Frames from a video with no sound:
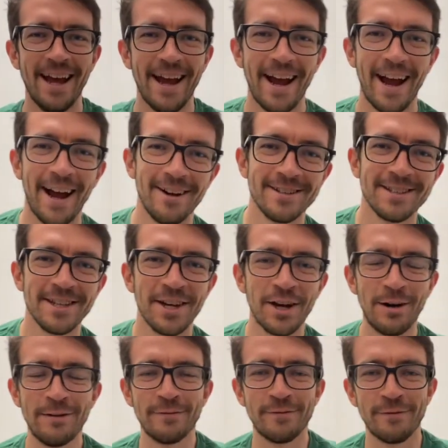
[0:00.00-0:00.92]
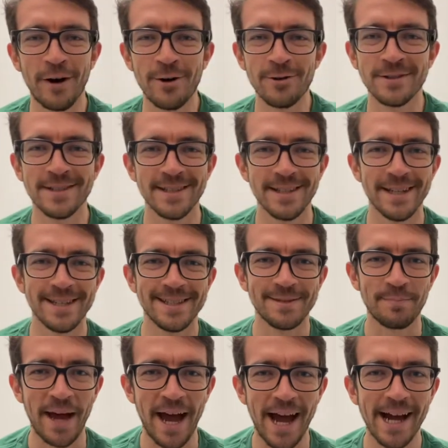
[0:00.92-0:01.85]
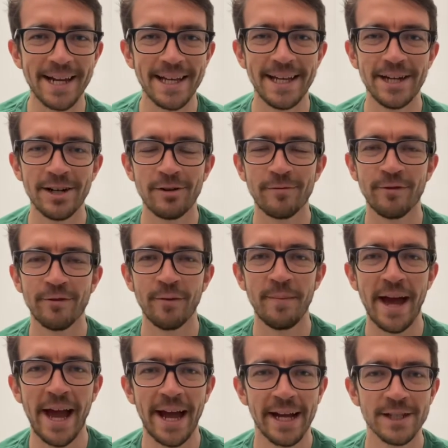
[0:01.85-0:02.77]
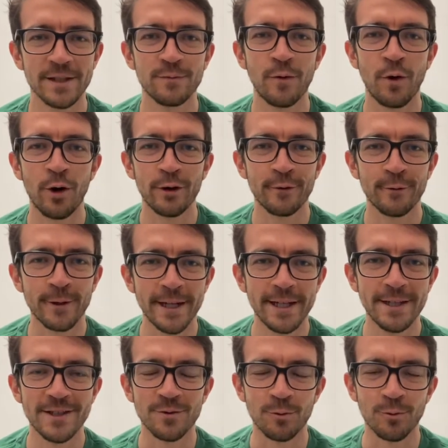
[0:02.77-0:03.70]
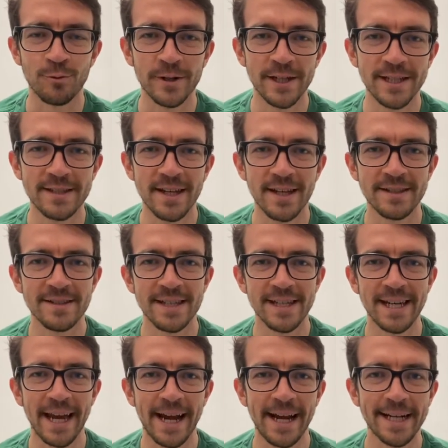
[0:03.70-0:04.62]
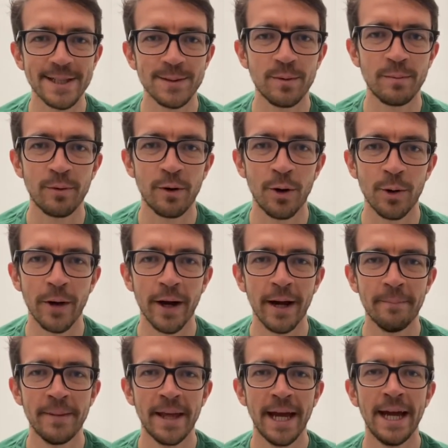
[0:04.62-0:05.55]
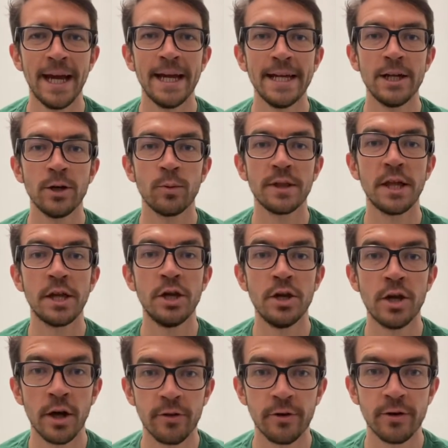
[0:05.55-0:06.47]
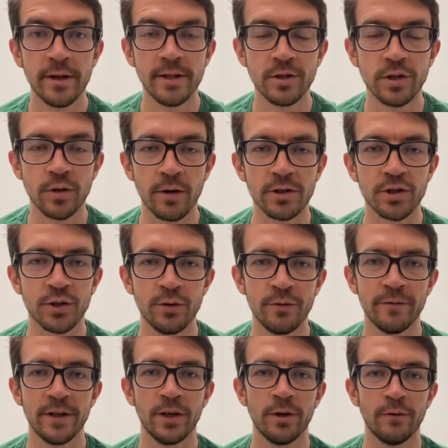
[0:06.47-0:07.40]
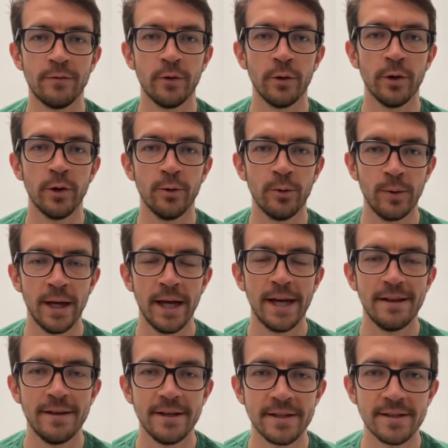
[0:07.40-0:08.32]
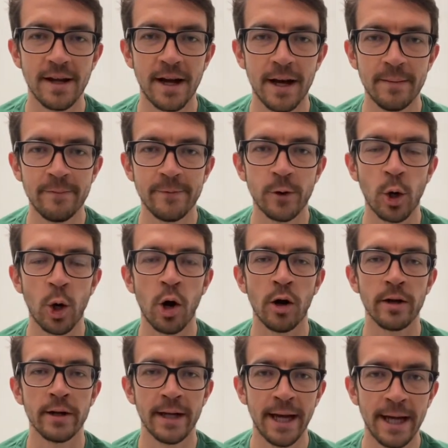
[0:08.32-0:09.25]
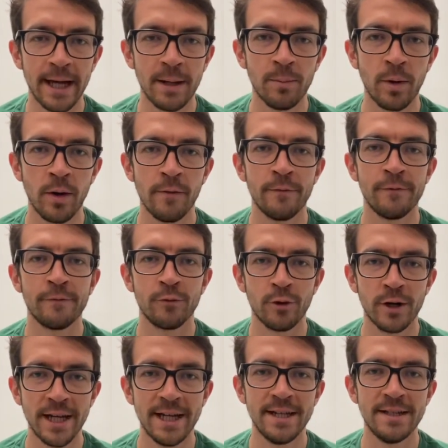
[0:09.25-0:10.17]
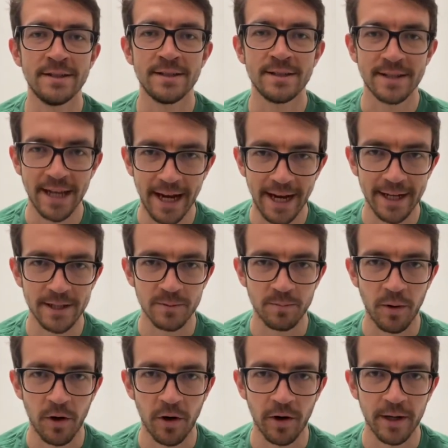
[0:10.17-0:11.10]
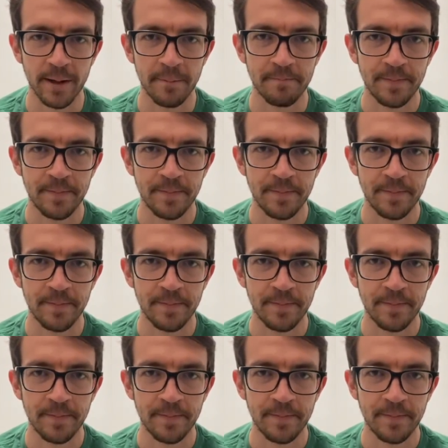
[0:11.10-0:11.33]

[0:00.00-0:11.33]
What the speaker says: How's it going, folks? It's Pat here from Asphalt Green's Recess Enhancement Program, here with another instructional video for you, this time for our game Freeze Dance Party.